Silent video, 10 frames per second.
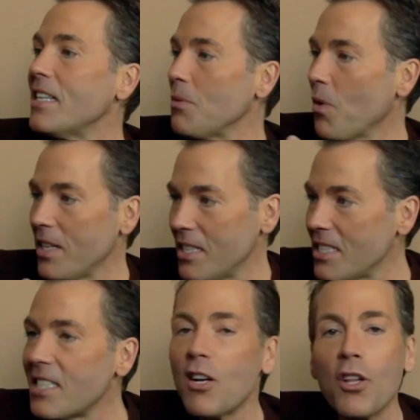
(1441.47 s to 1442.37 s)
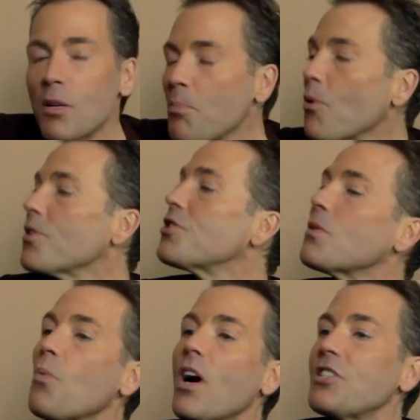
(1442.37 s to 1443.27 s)
he wanted to sit on the porch
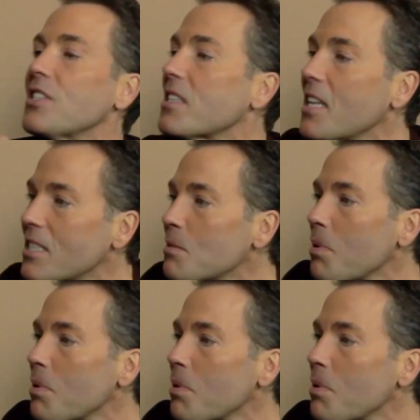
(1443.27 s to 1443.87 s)
and watch his kids